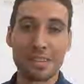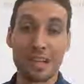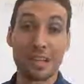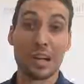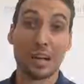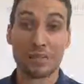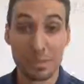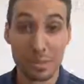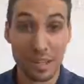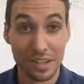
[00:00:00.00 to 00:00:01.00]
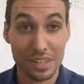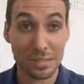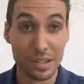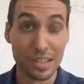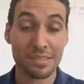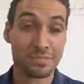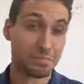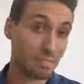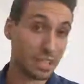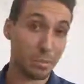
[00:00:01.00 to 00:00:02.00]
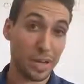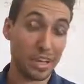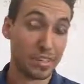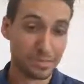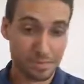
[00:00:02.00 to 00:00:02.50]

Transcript: a lot of somebody else's money, like a bank,